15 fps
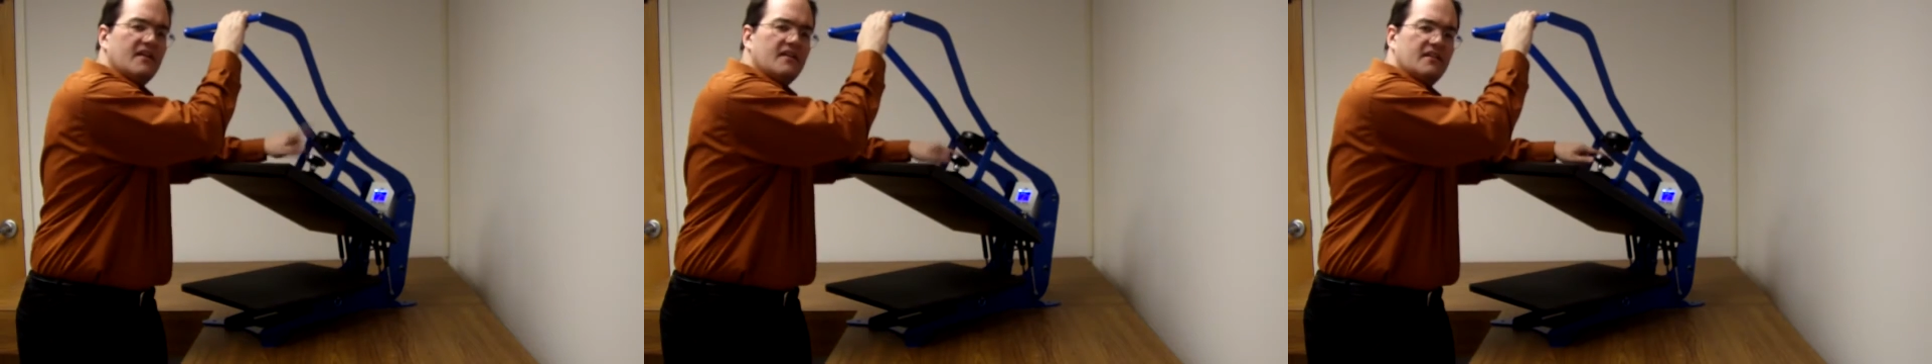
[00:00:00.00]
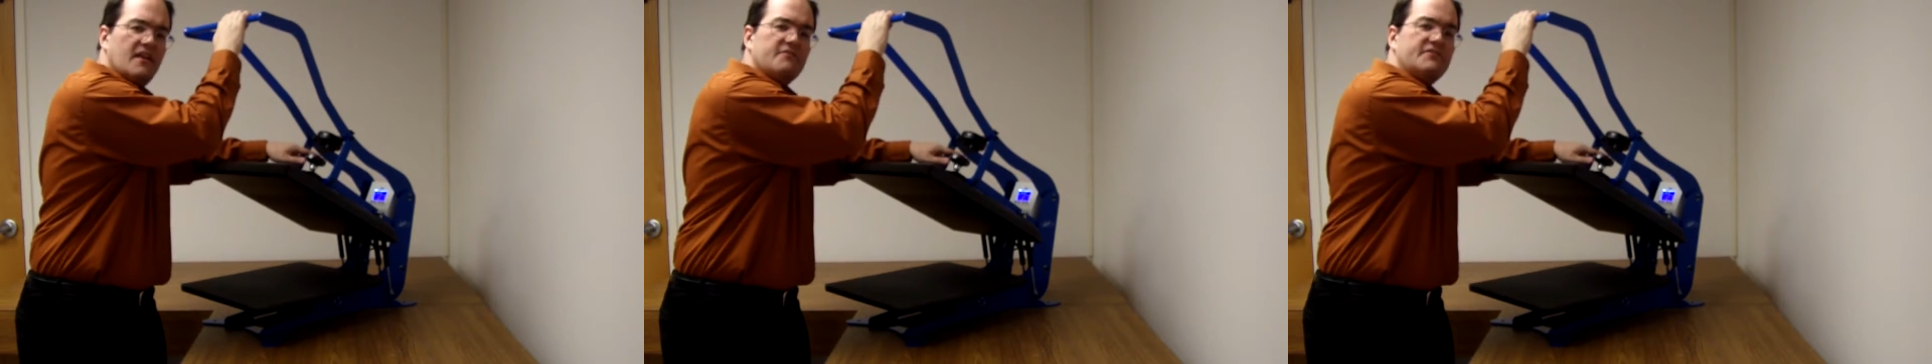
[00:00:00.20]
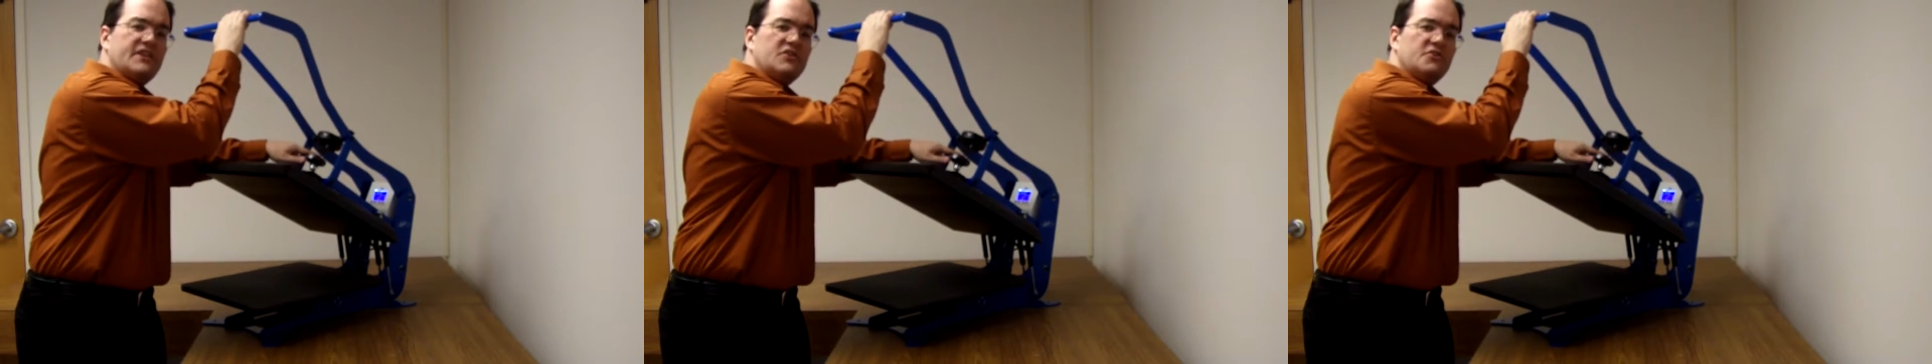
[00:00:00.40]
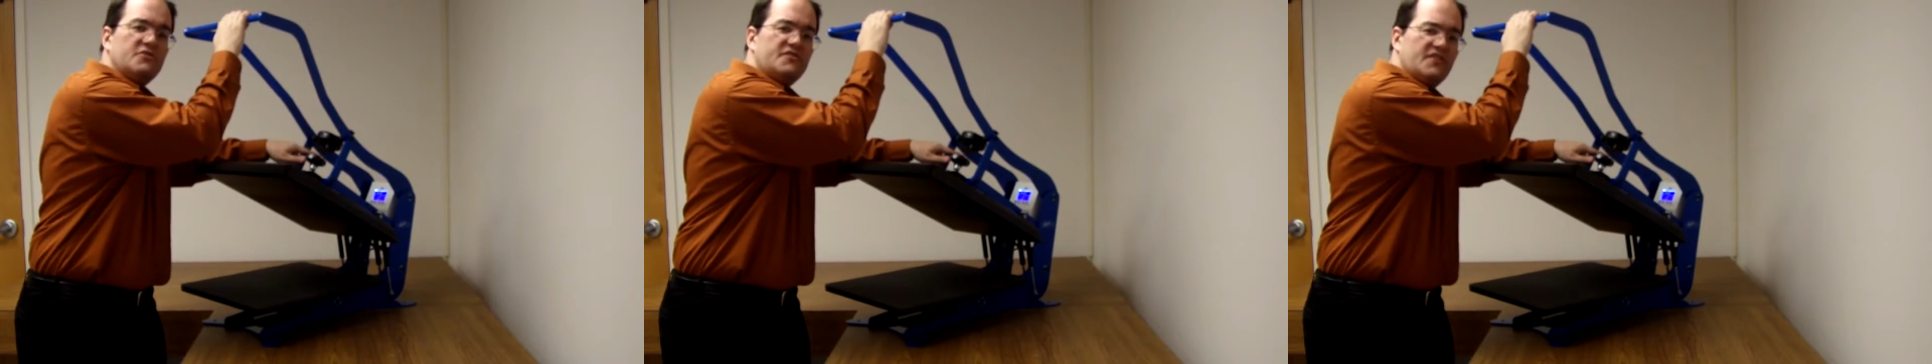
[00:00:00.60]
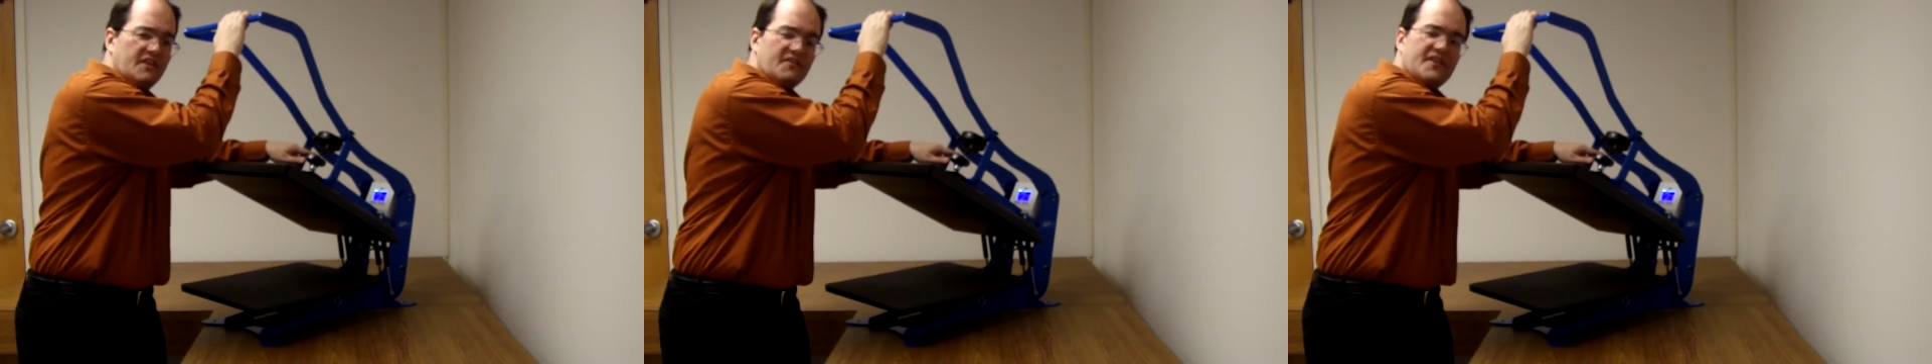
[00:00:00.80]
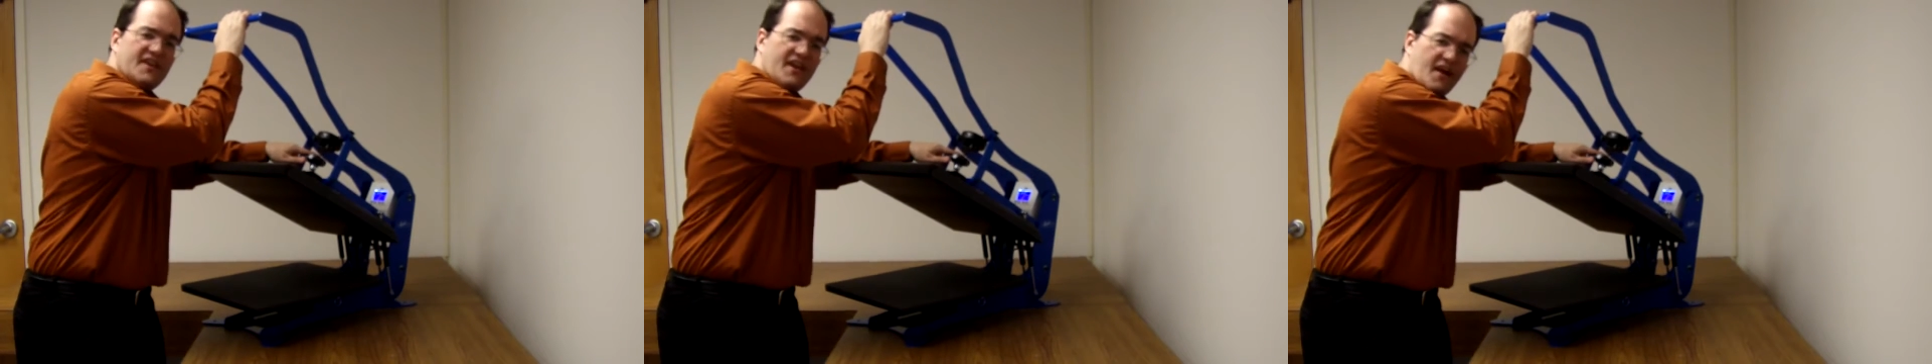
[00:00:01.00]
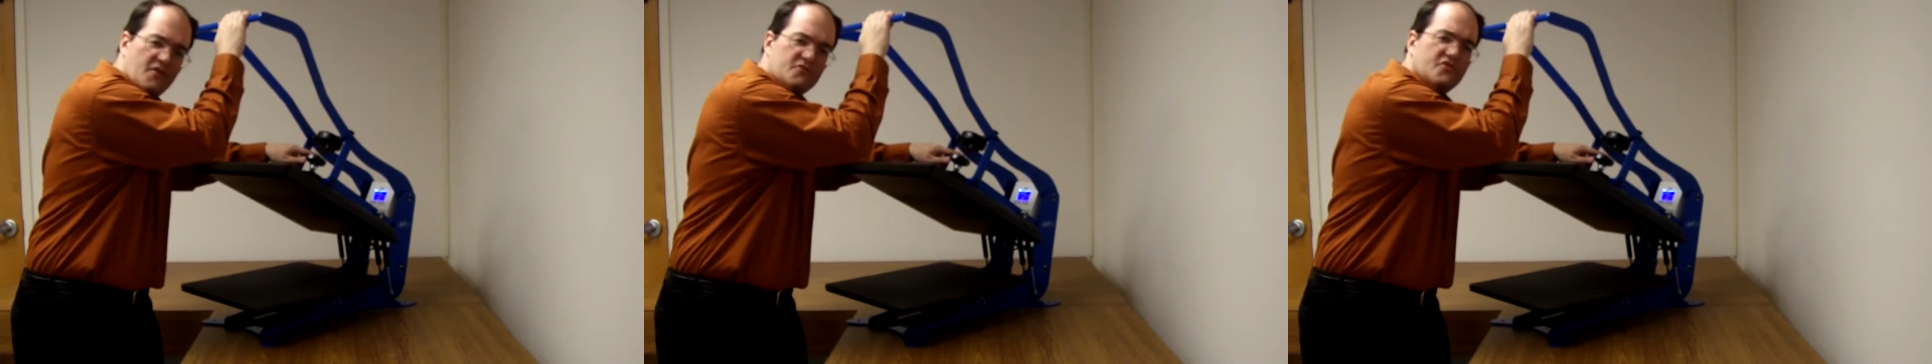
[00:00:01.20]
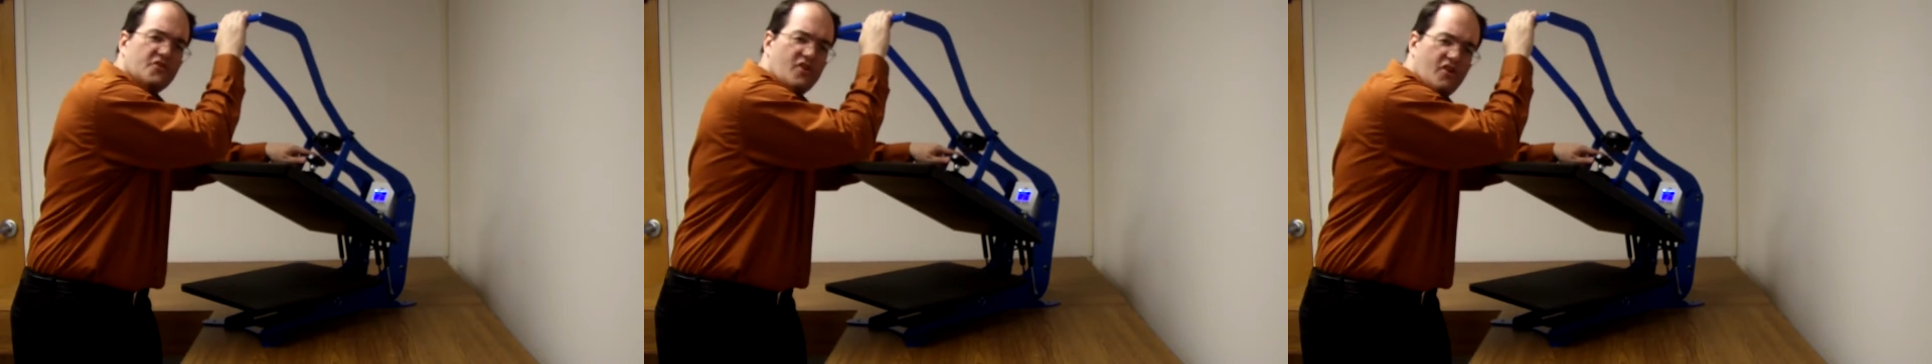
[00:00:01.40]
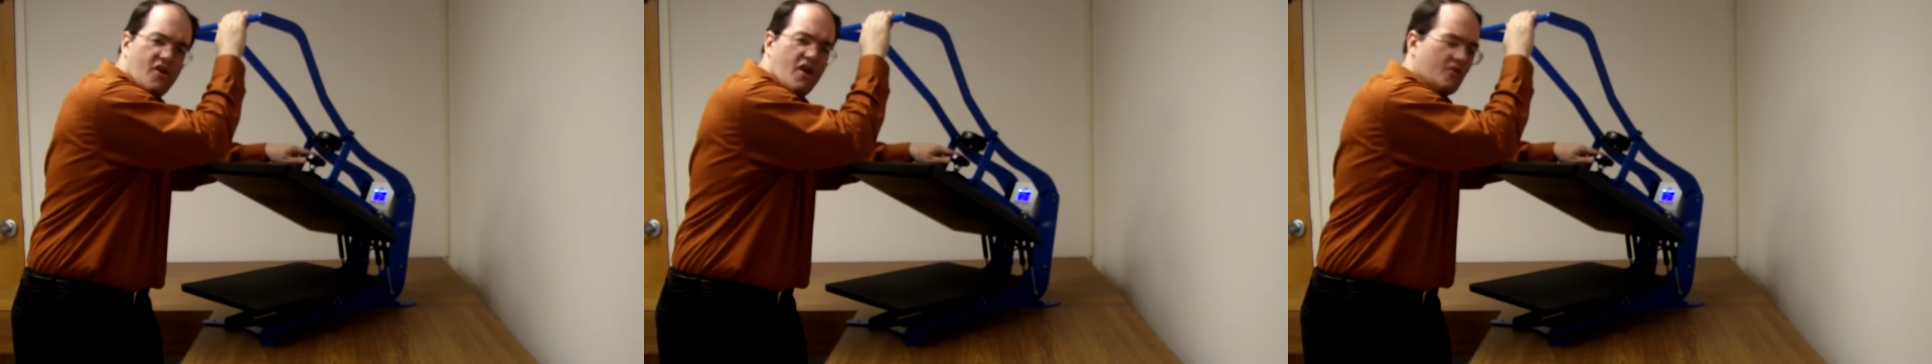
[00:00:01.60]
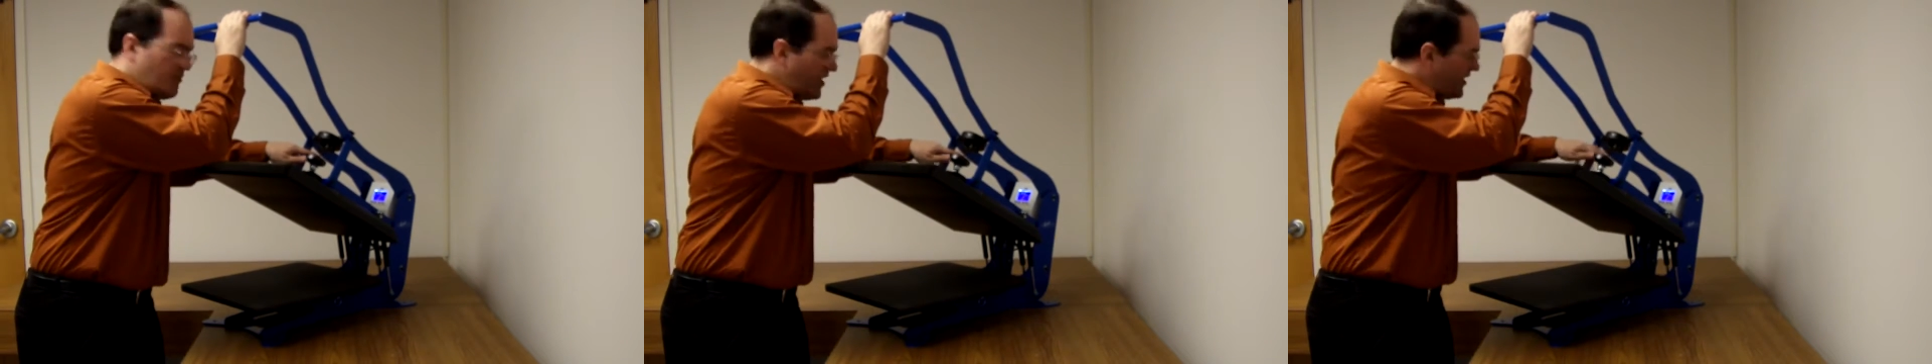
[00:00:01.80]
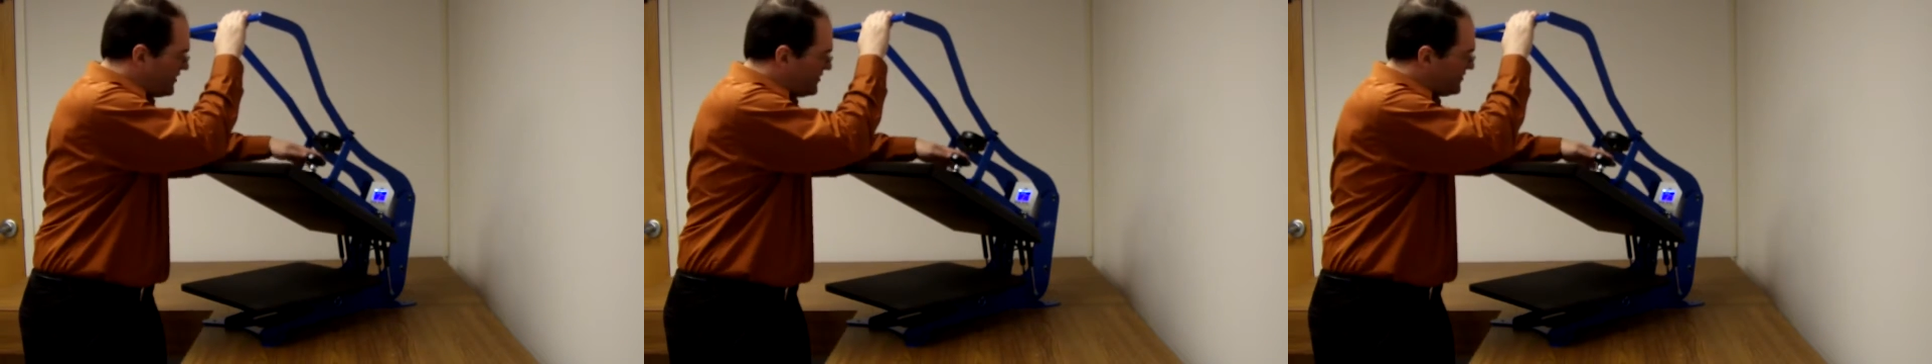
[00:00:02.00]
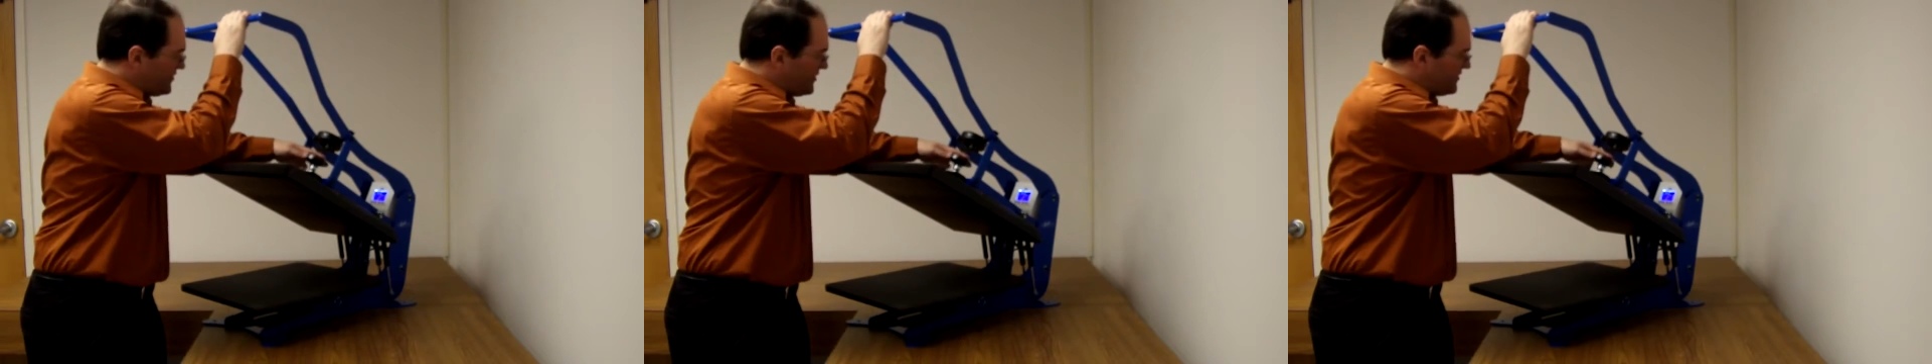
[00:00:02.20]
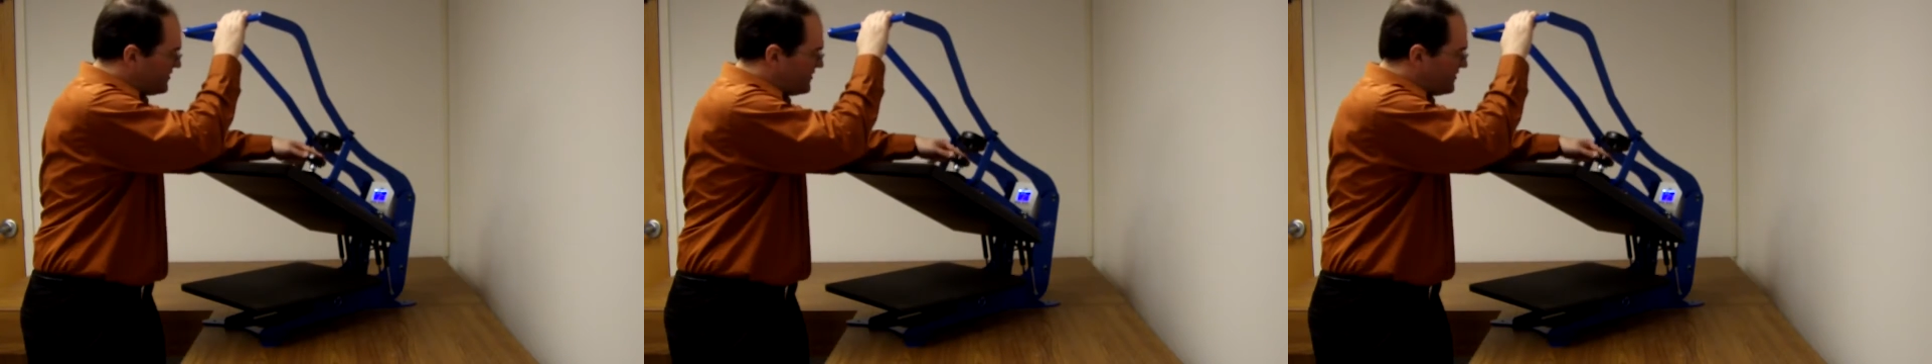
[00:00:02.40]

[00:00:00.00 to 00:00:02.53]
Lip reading: lefty-loosey, counterclockwise